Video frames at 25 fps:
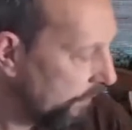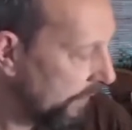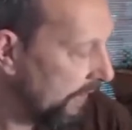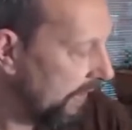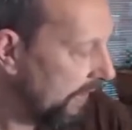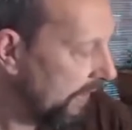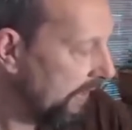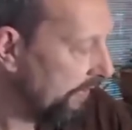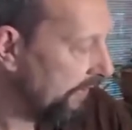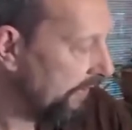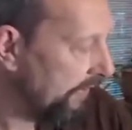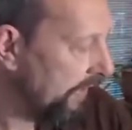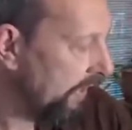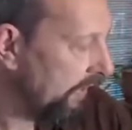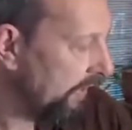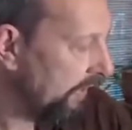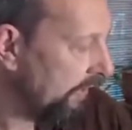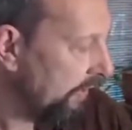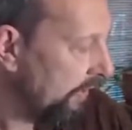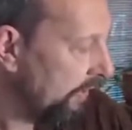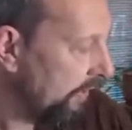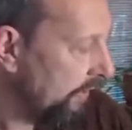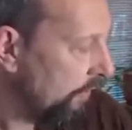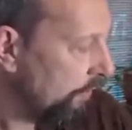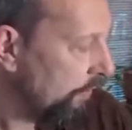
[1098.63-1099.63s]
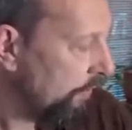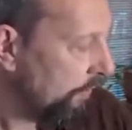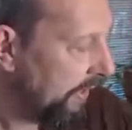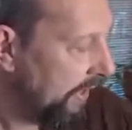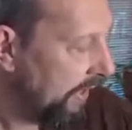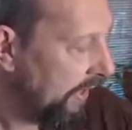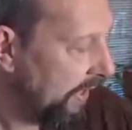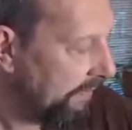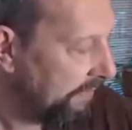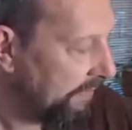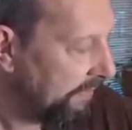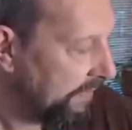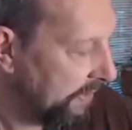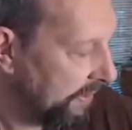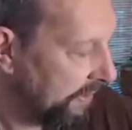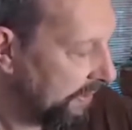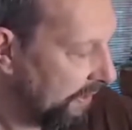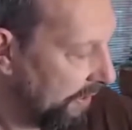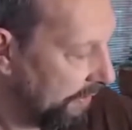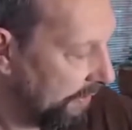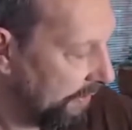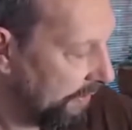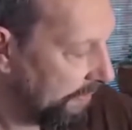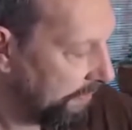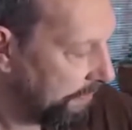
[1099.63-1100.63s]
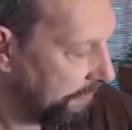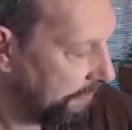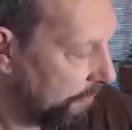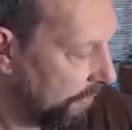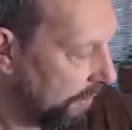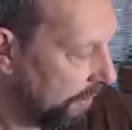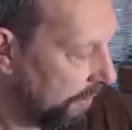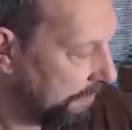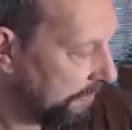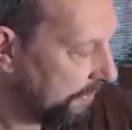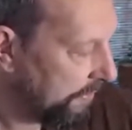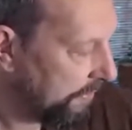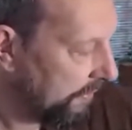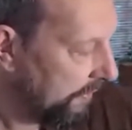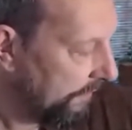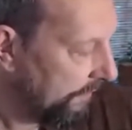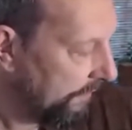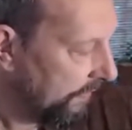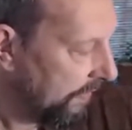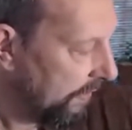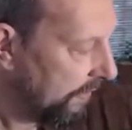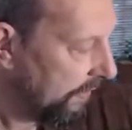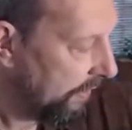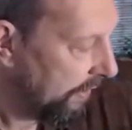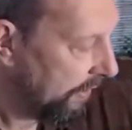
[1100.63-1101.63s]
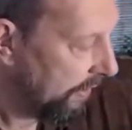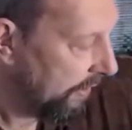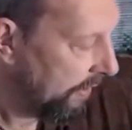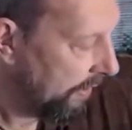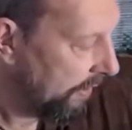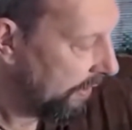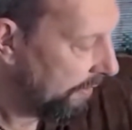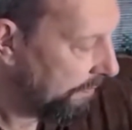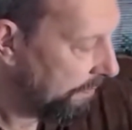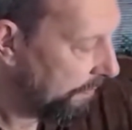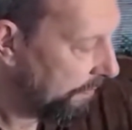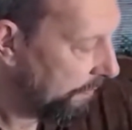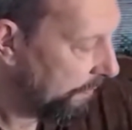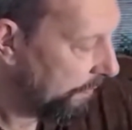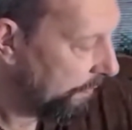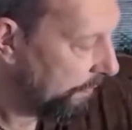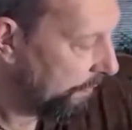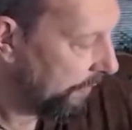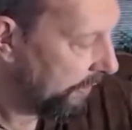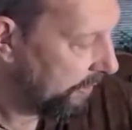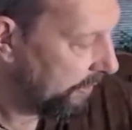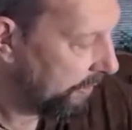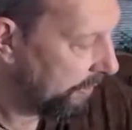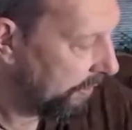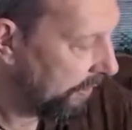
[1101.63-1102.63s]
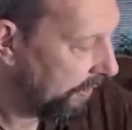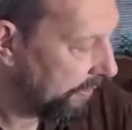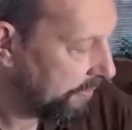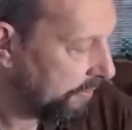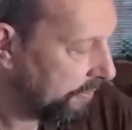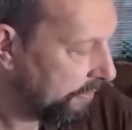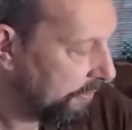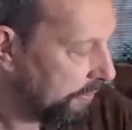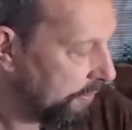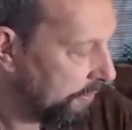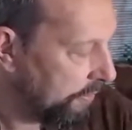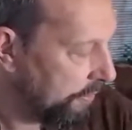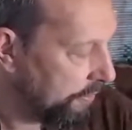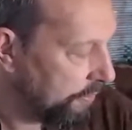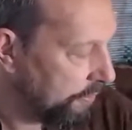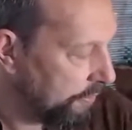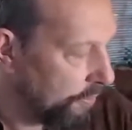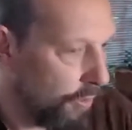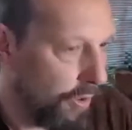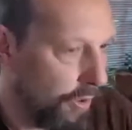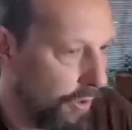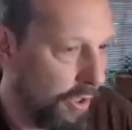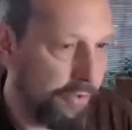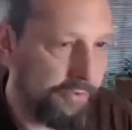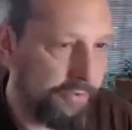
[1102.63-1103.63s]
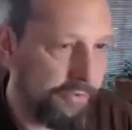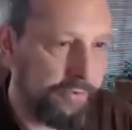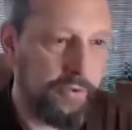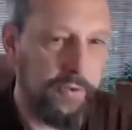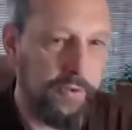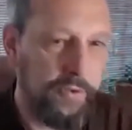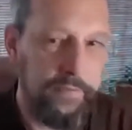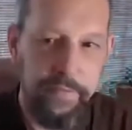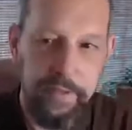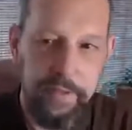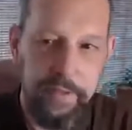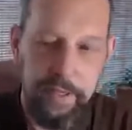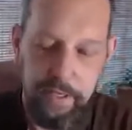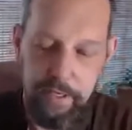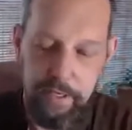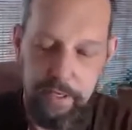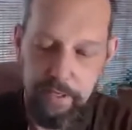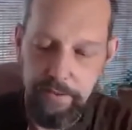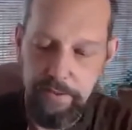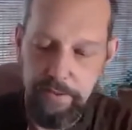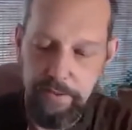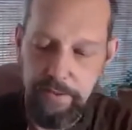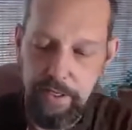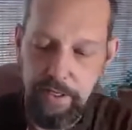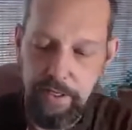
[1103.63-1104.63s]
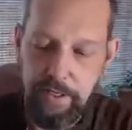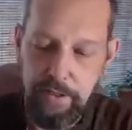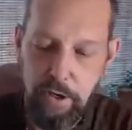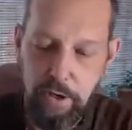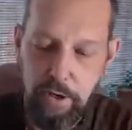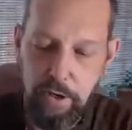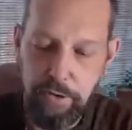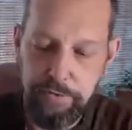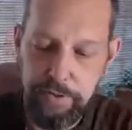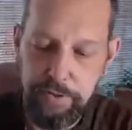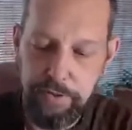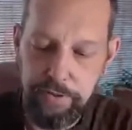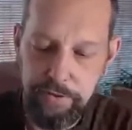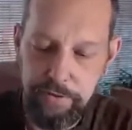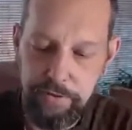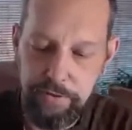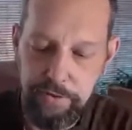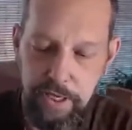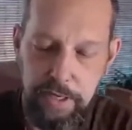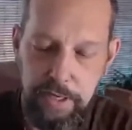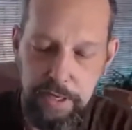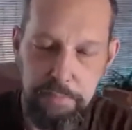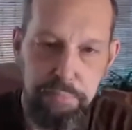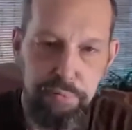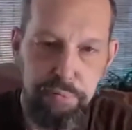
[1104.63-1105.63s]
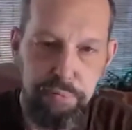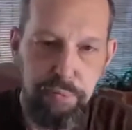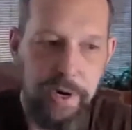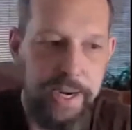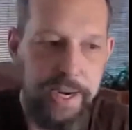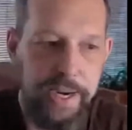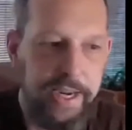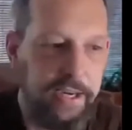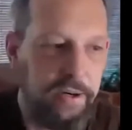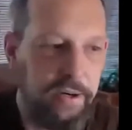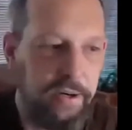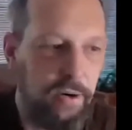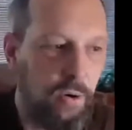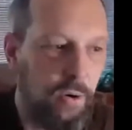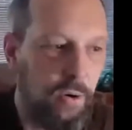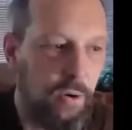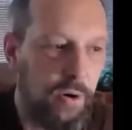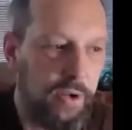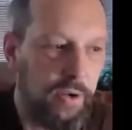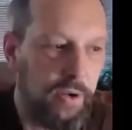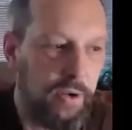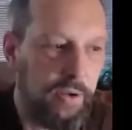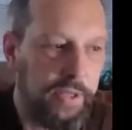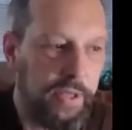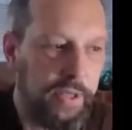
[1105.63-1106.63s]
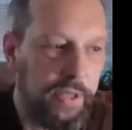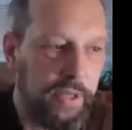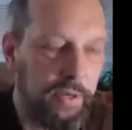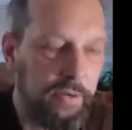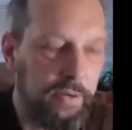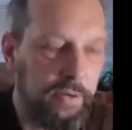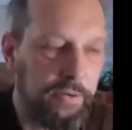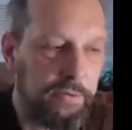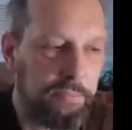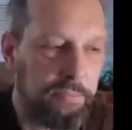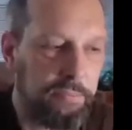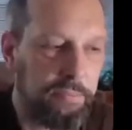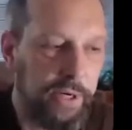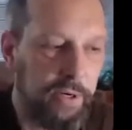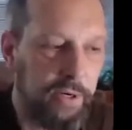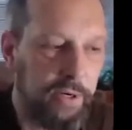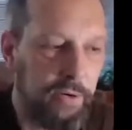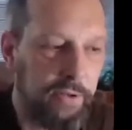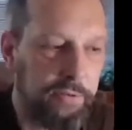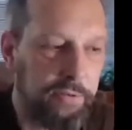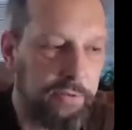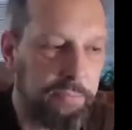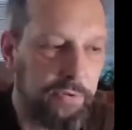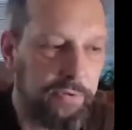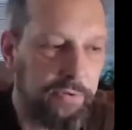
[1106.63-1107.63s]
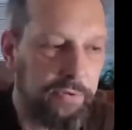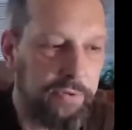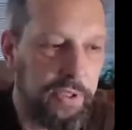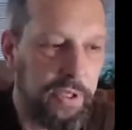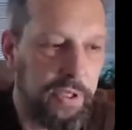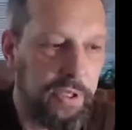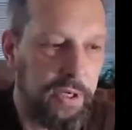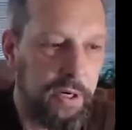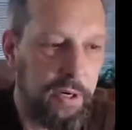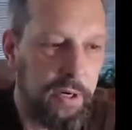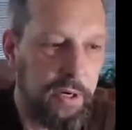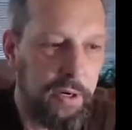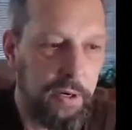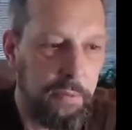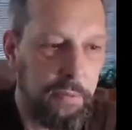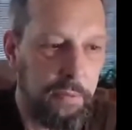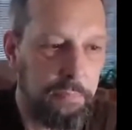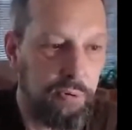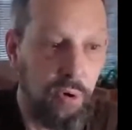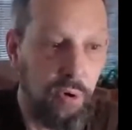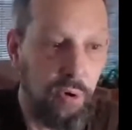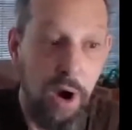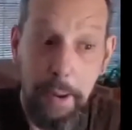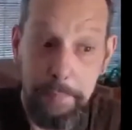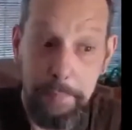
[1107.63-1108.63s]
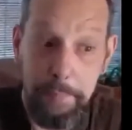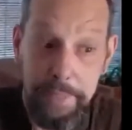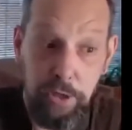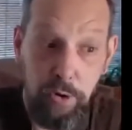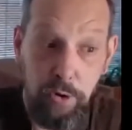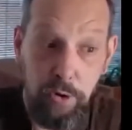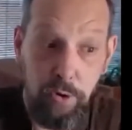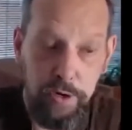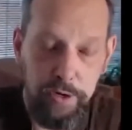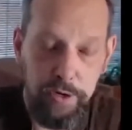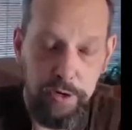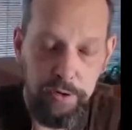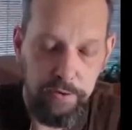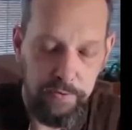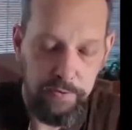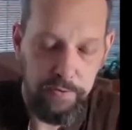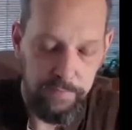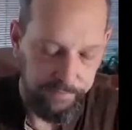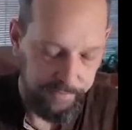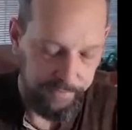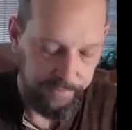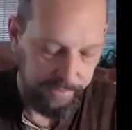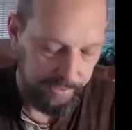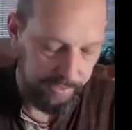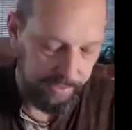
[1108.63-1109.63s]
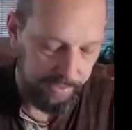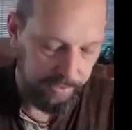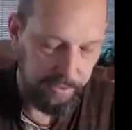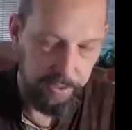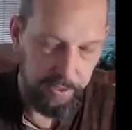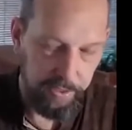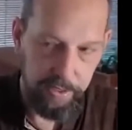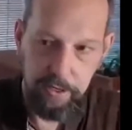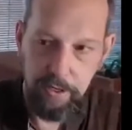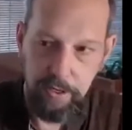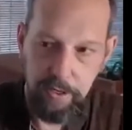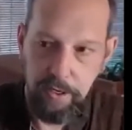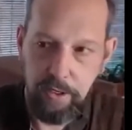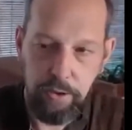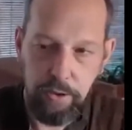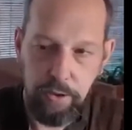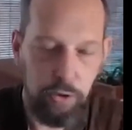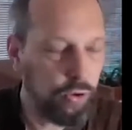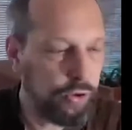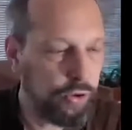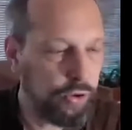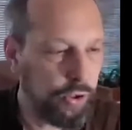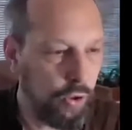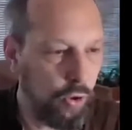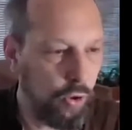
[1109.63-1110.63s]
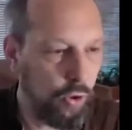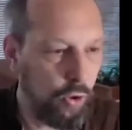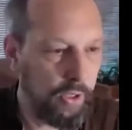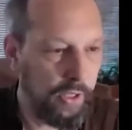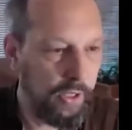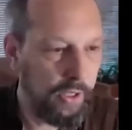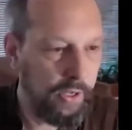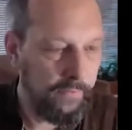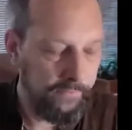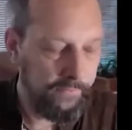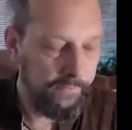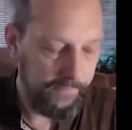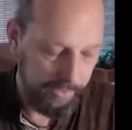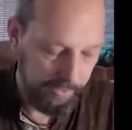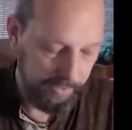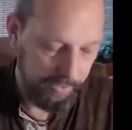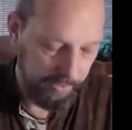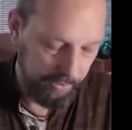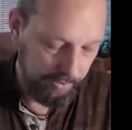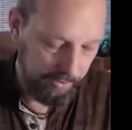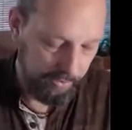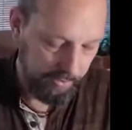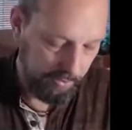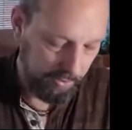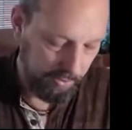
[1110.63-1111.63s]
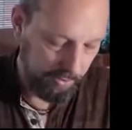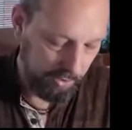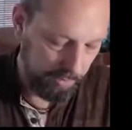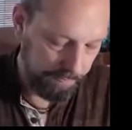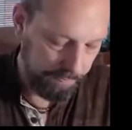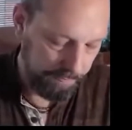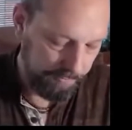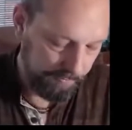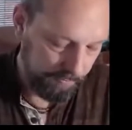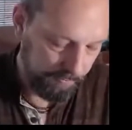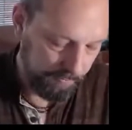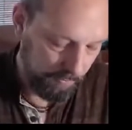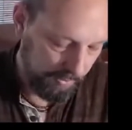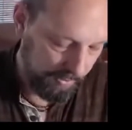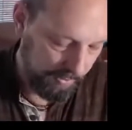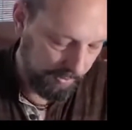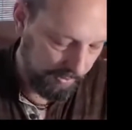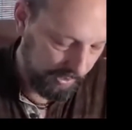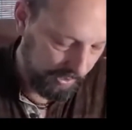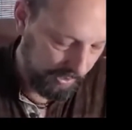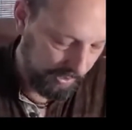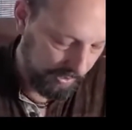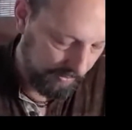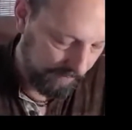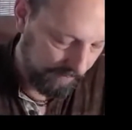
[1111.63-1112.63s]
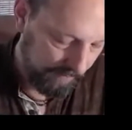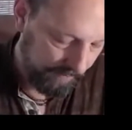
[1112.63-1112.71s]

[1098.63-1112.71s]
And then we have the other forms. We can also use oils in the nose. This is a brain oil here. It's brain oil. It's mostly brahmi oil, gota cola, and other herbs for the